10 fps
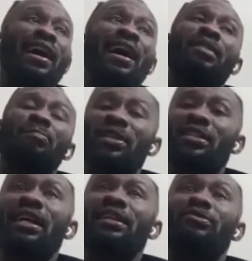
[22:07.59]
I
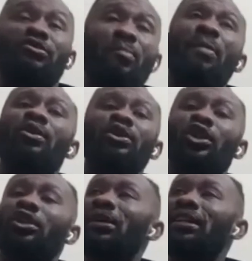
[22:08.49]
personally, from my own
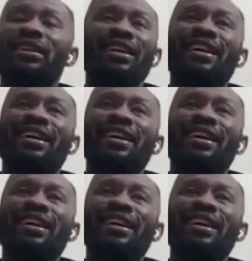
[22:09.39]
judgment,